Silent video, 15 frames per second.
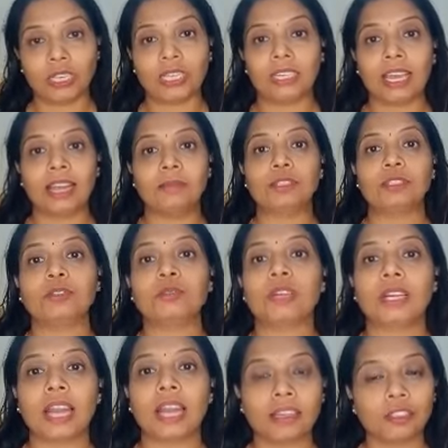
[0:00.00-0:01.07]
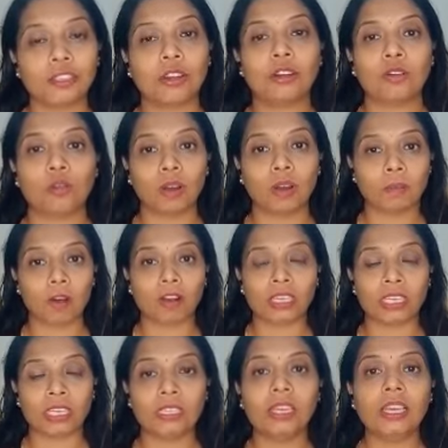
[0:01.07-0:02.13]
It helps to relax your lower
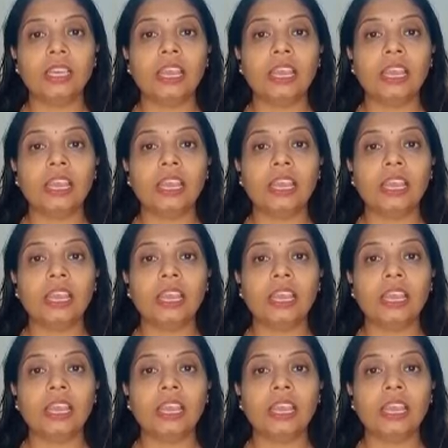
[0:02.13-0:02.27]
body